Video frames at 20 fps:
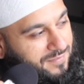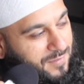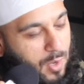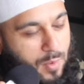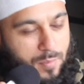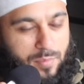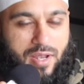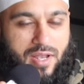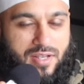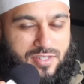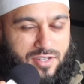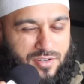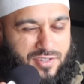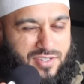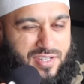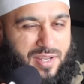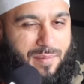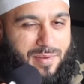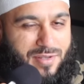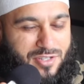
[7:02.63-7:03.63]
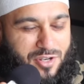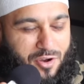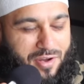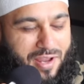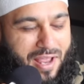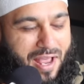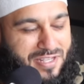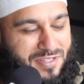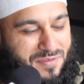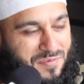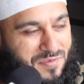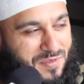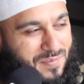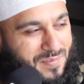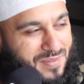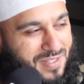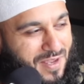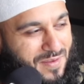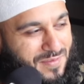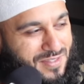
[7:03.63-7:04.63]
I hope you guys understand my sarcasm
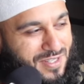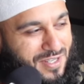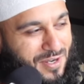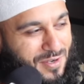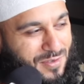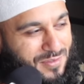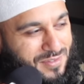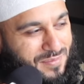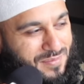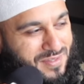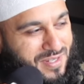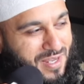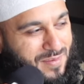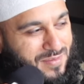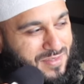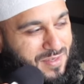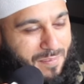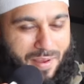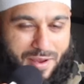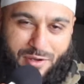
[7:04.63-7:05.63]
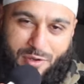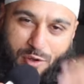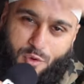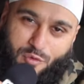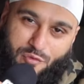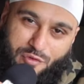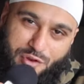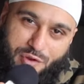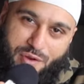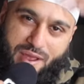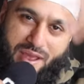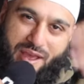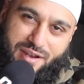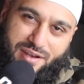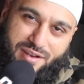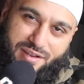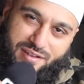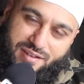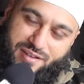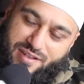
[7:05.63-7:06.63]
sometimes. I know sometimes I might go over your
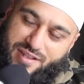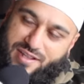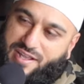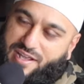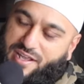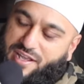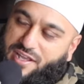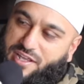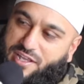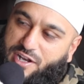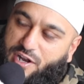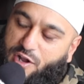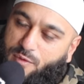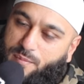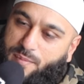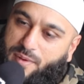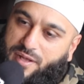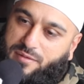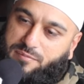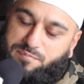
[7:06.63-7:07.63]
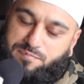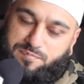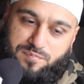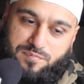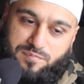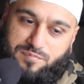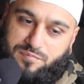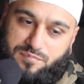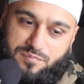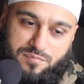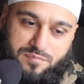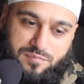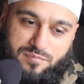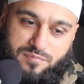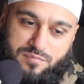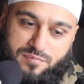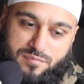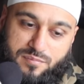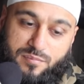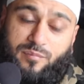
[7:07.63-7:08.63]
head, you know, but
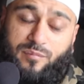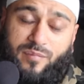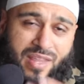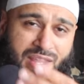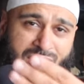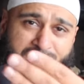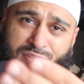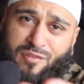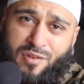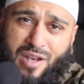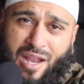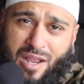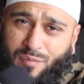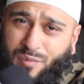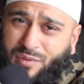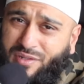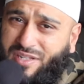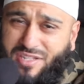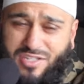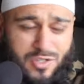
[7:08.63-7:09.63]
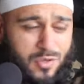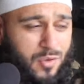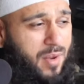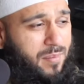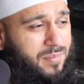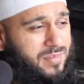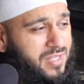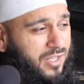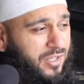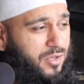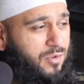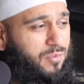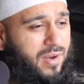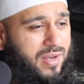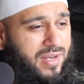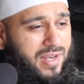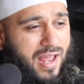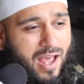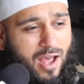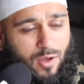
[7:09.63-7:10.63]
even like with this story I'm telling you
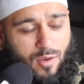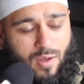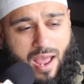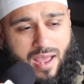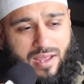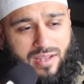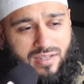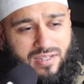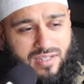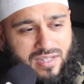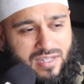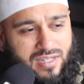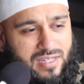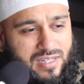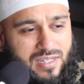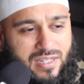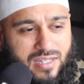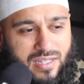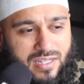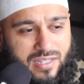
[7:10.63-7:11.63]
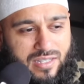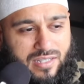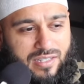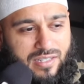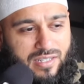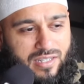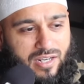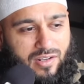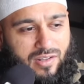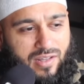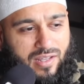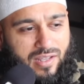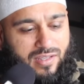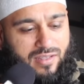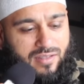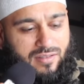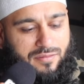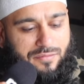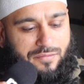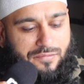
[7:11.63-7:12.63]
right now, I you know,
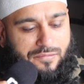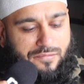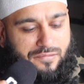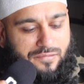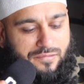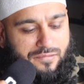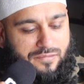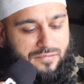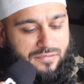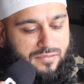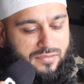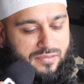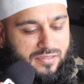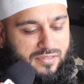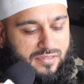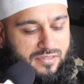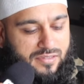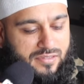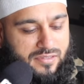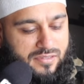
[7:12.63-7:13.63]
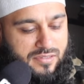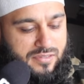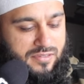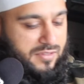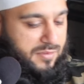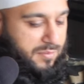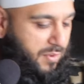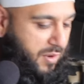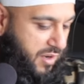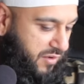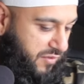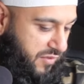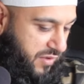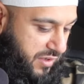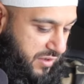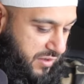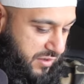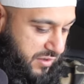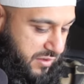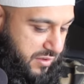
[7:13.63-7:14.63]
like it's it's a part of
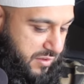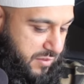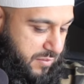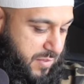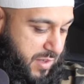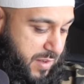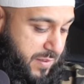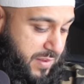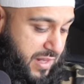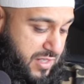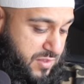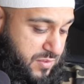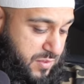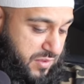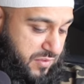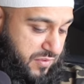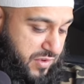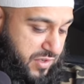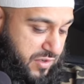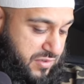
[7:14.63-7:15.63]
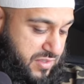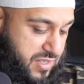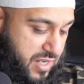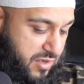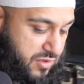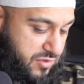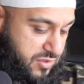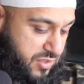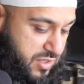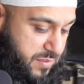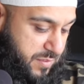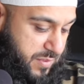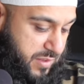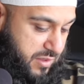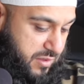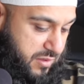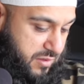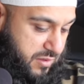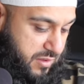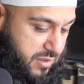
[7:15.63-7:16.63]
it. Maybe that's what the video title is going to be.